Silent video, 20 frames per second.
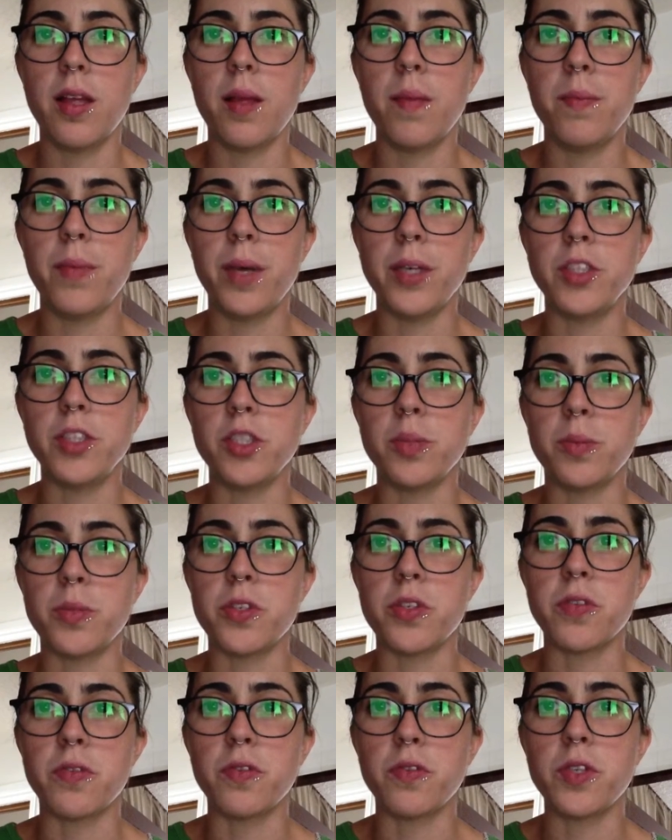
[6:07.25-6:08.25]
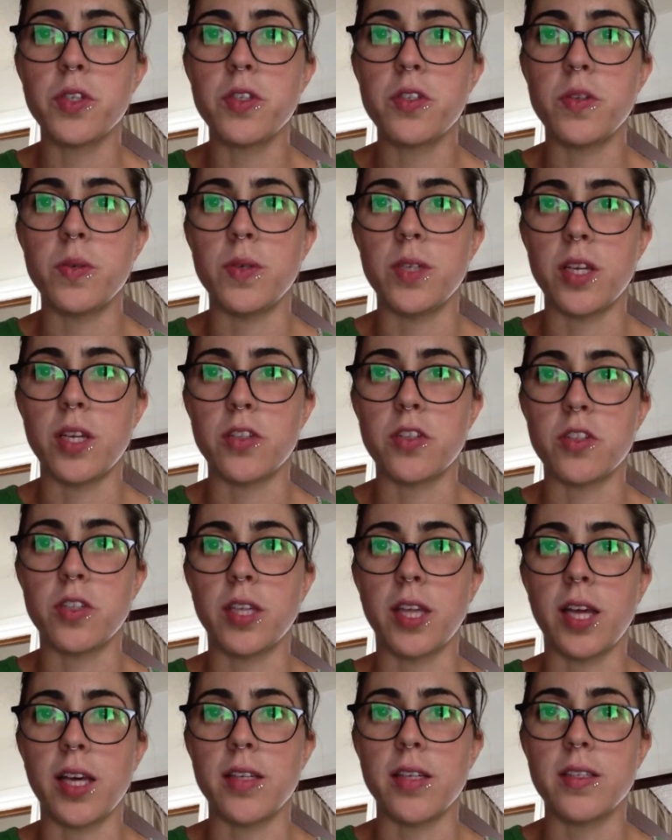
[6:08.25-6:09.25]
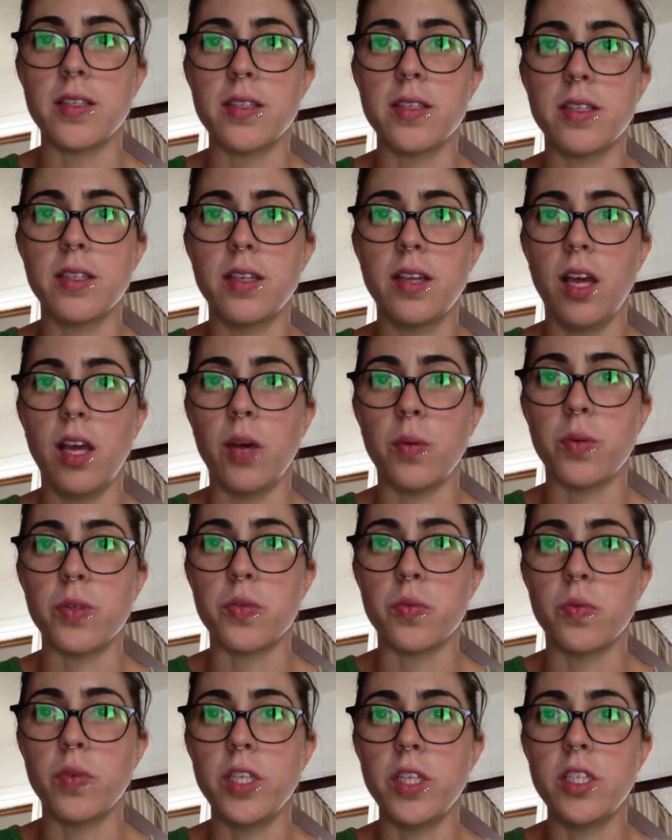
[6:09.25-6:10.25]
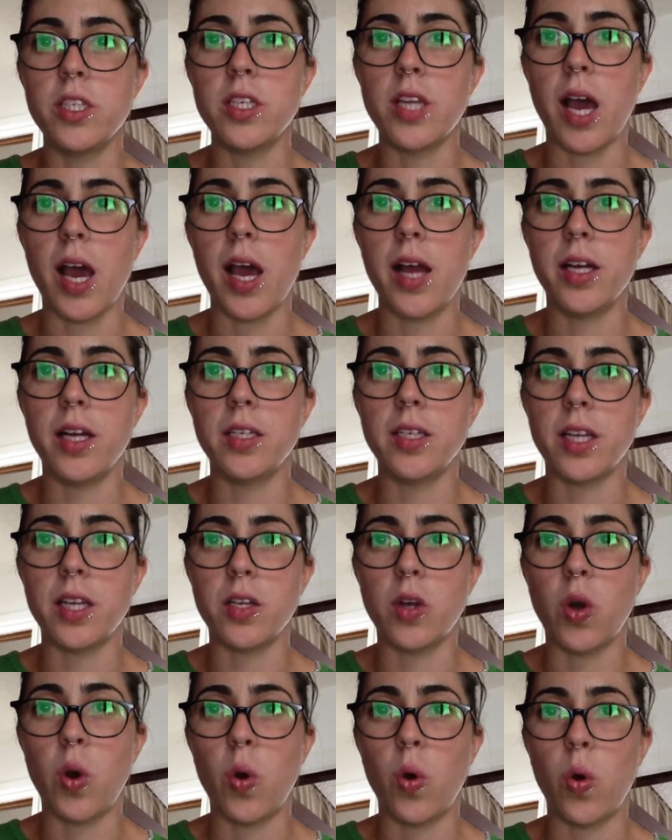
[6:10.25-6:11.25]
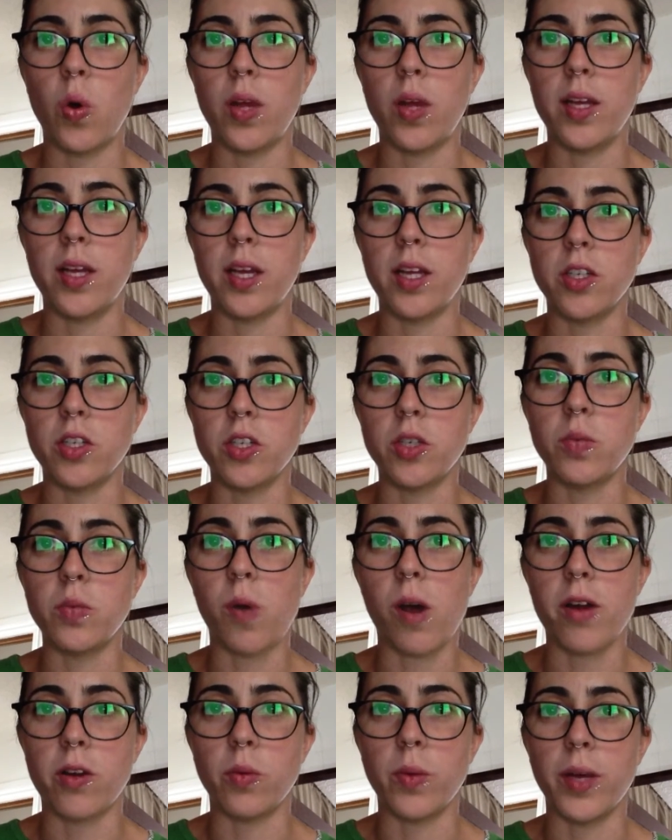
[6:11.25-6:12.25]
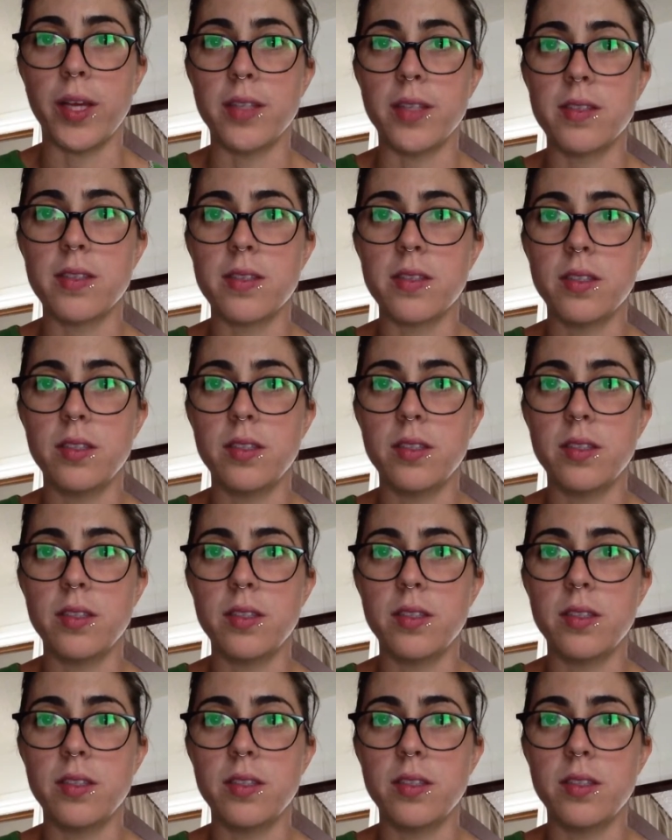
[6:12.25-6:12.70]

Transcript: Belgium was the first to industrialize. It was rich in iron and coal and had good waterways.